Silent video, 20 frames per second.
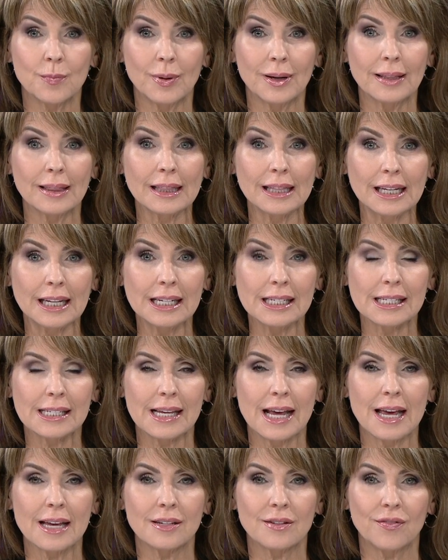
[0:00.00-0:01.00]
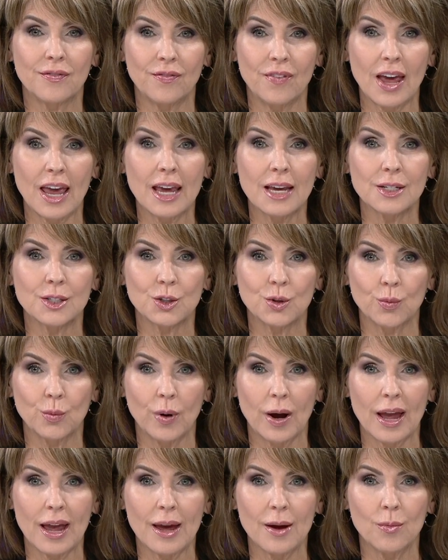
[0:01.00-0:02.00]
but Lee says phased
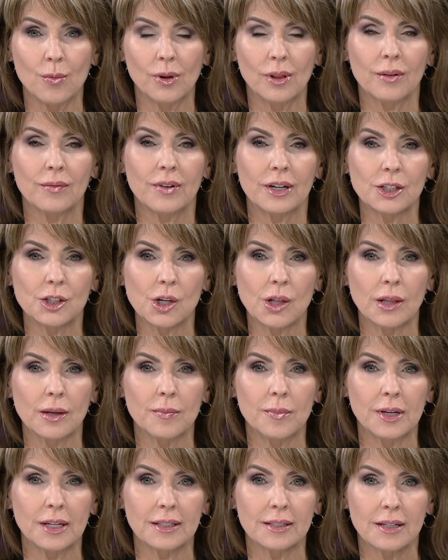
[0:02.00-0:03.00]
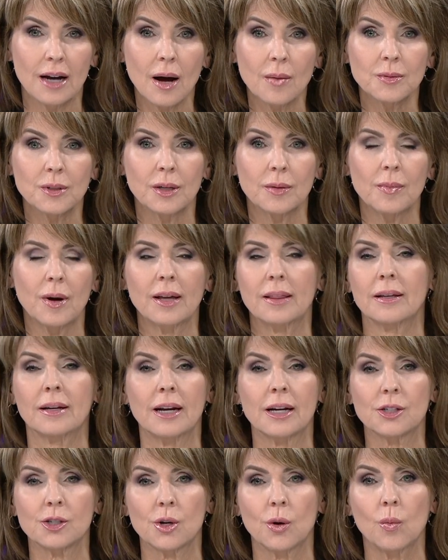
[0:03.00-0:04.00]
array will eventually be adopted by the
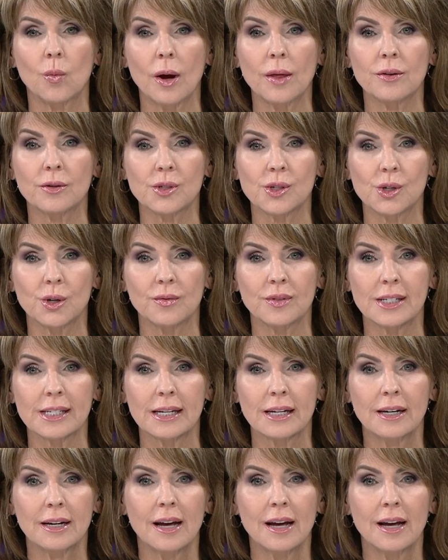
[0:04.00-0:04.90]
National Weather Service